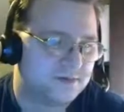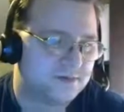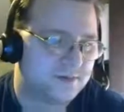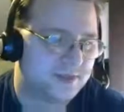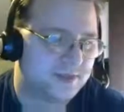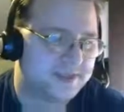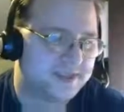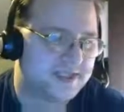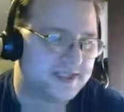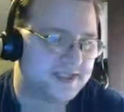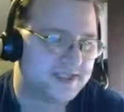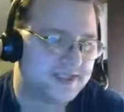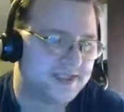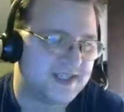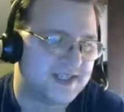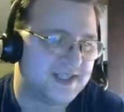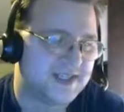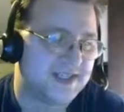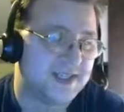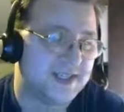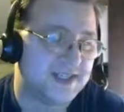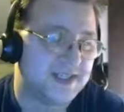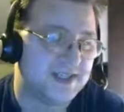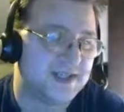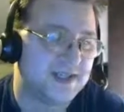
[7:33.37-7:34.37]
Well, I'll take the
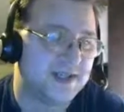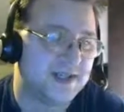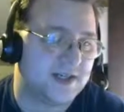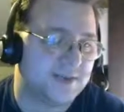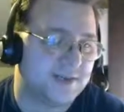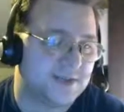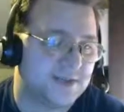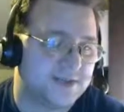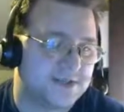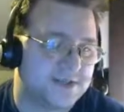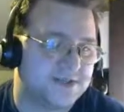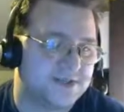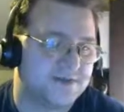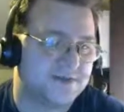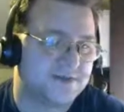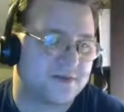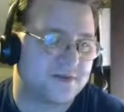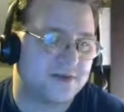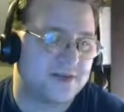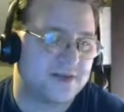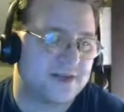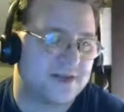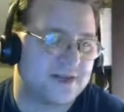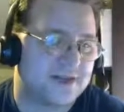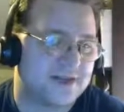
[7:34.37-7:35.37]
healing gum because it's
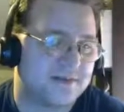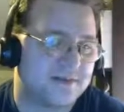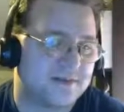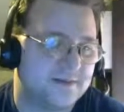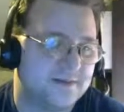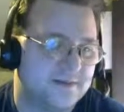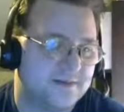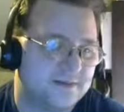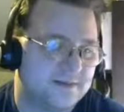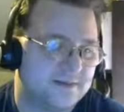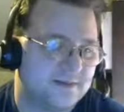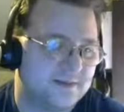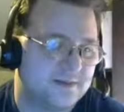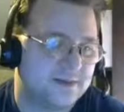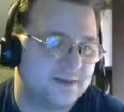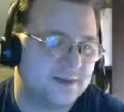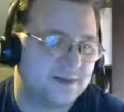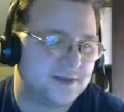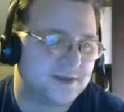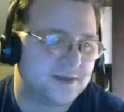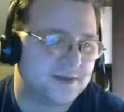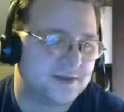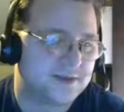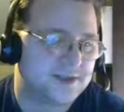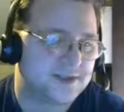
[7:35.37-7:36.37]
free.
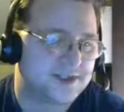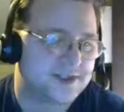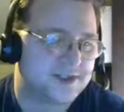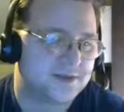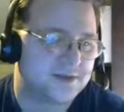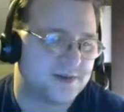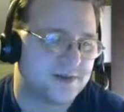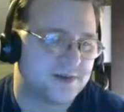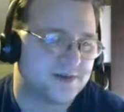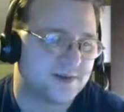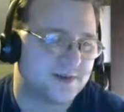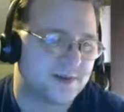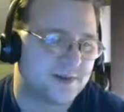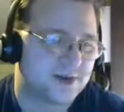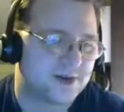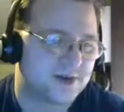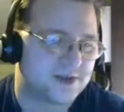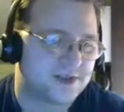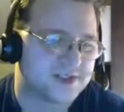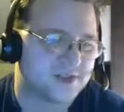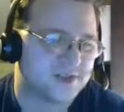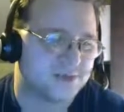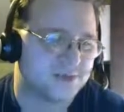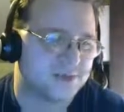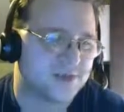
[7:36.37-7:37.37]
I guess they're waiting for me
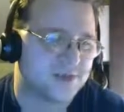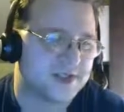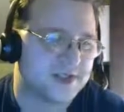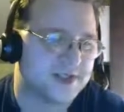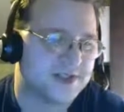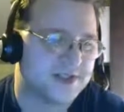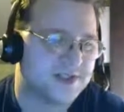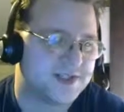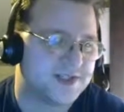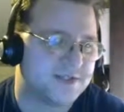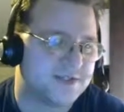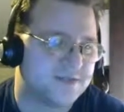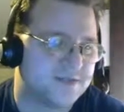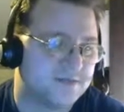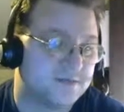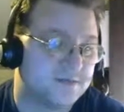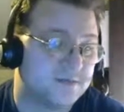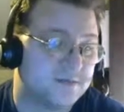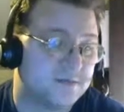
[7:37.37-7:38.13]
across the bridge.